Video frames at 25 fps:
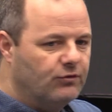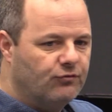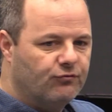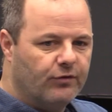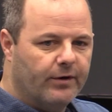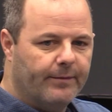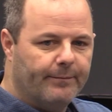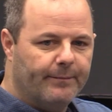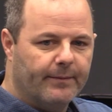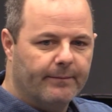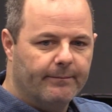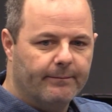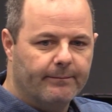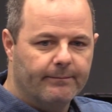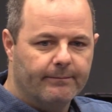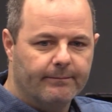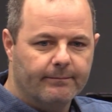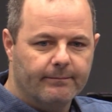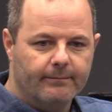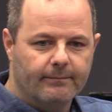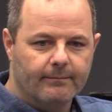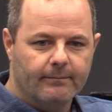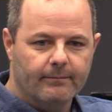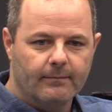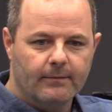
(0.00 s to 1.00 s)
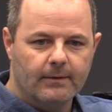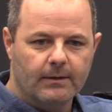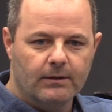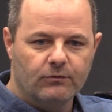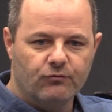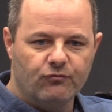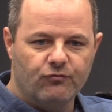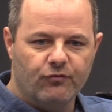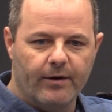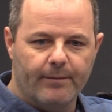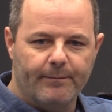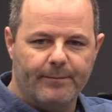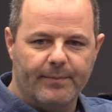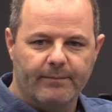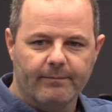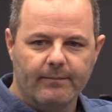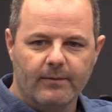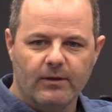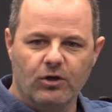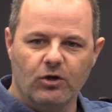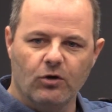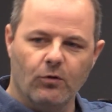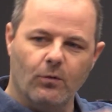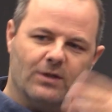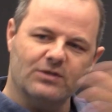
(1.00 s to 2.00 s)
drip, drip.
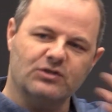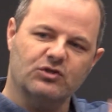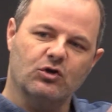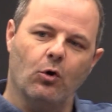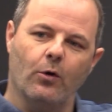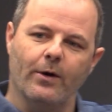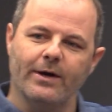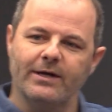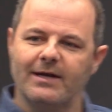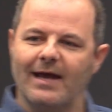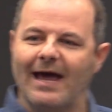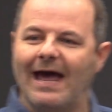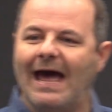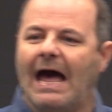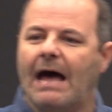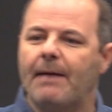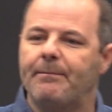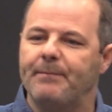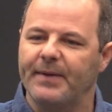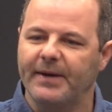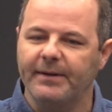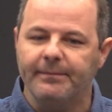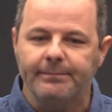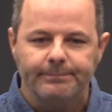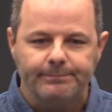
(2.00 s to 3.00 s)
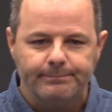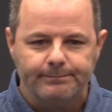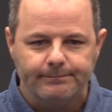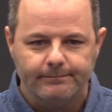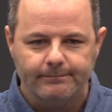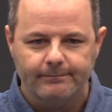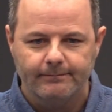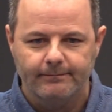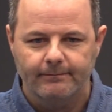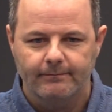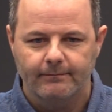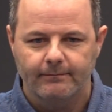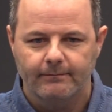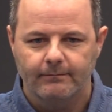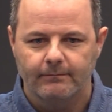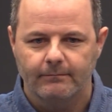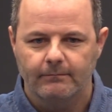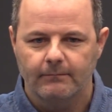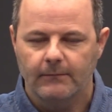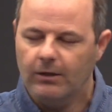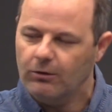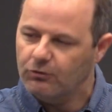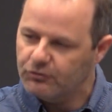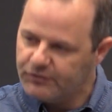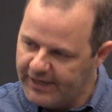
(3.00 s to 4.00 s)
You know what's going to happen?
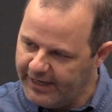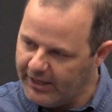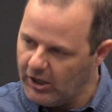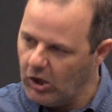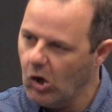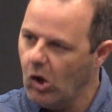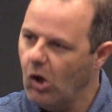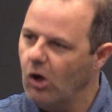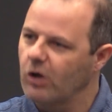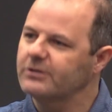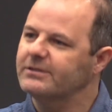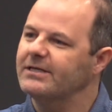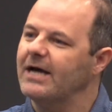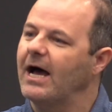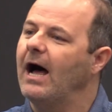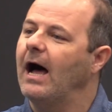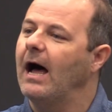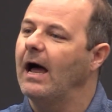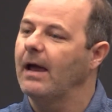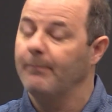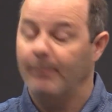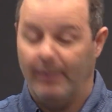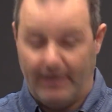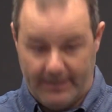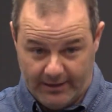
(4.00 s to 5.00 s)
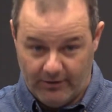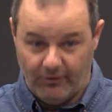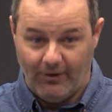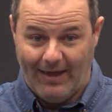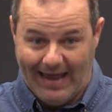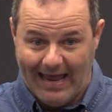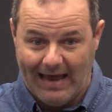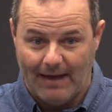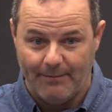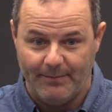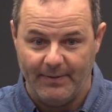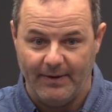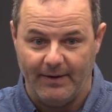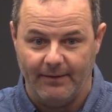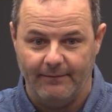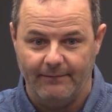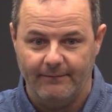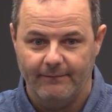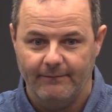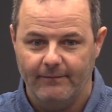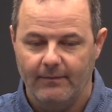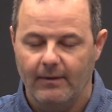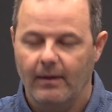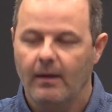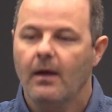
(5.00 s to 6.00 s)
It'll take a long time, but it'll happen.
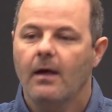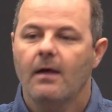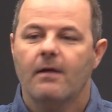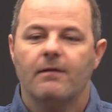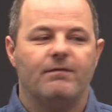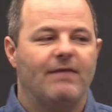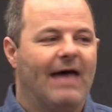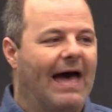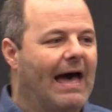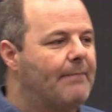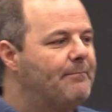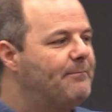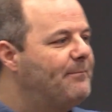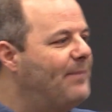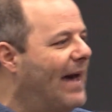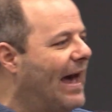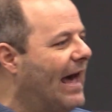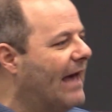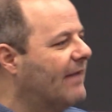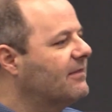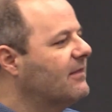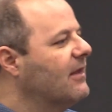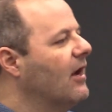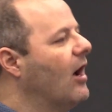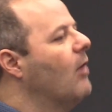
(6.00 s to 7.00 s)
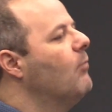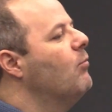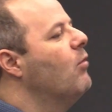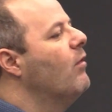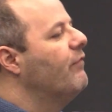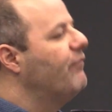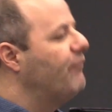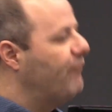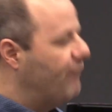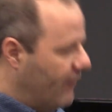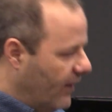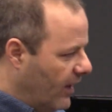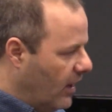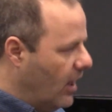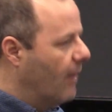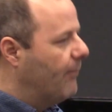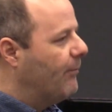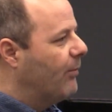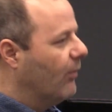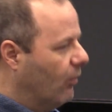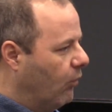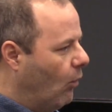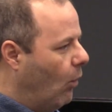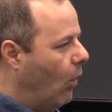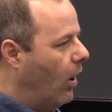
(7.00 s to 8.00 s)
That bathtub will fill
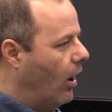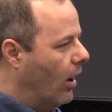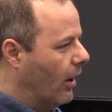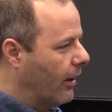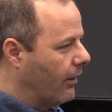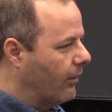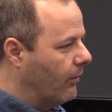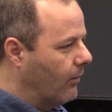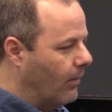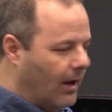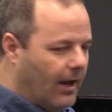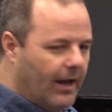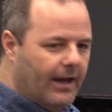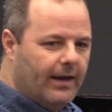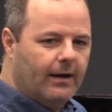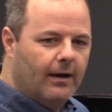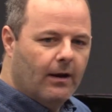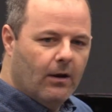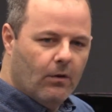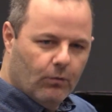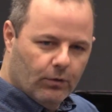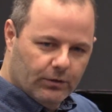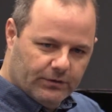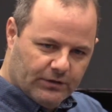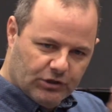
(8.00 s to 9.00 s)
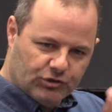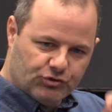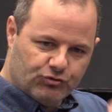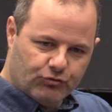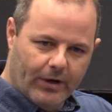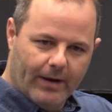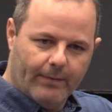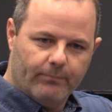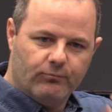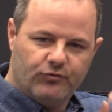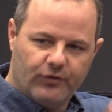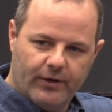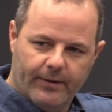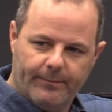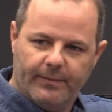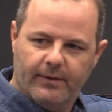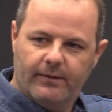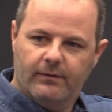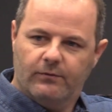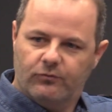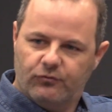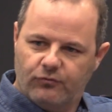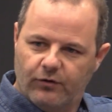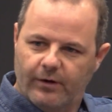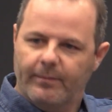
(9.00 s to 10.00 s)
up with water, right? With the drip,
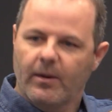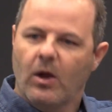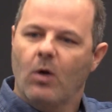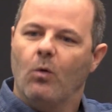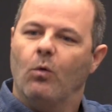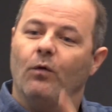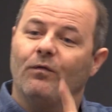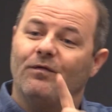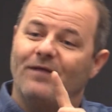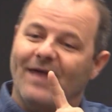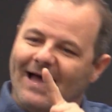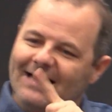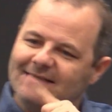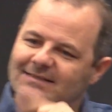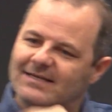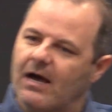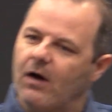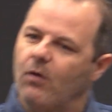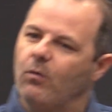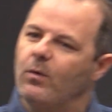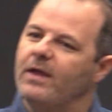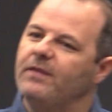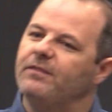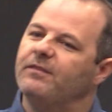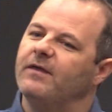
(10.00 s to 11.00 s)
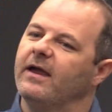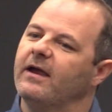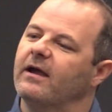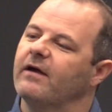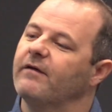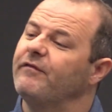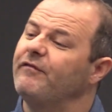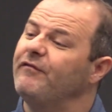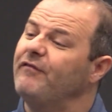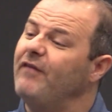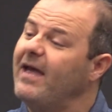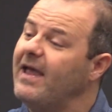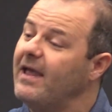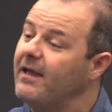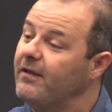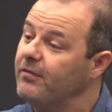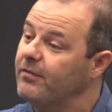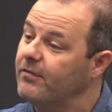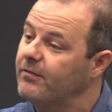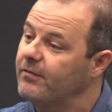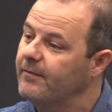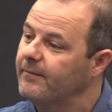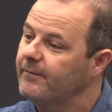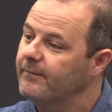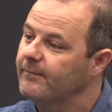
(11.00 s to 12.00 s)
drip, drip. Well, that's how we think of
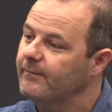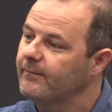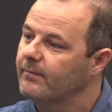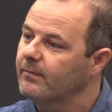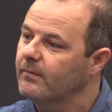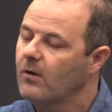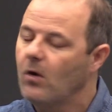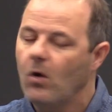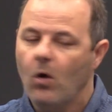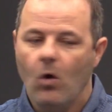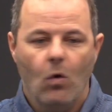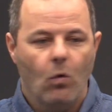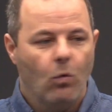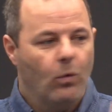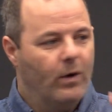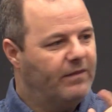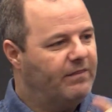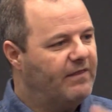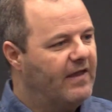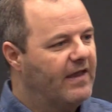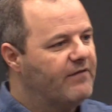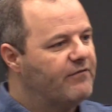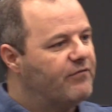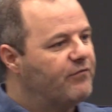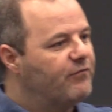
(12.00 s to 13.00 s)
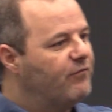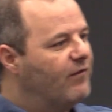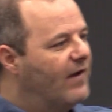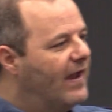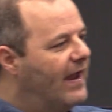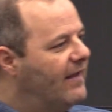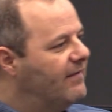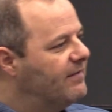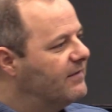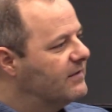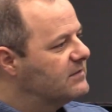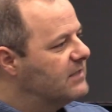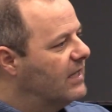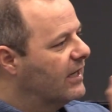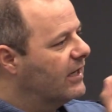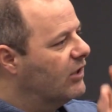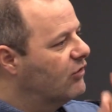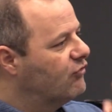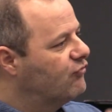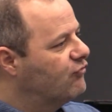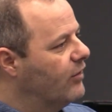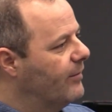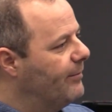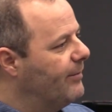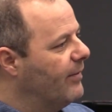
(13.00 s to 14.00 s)
faith. We think faith is like
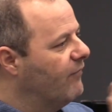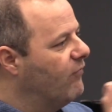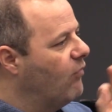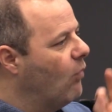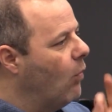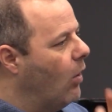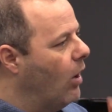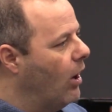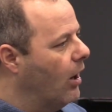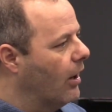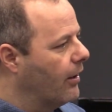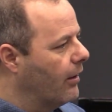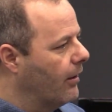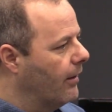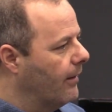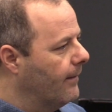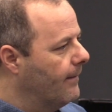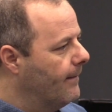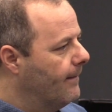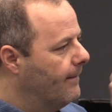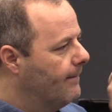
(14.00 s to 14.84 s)
a drip of water.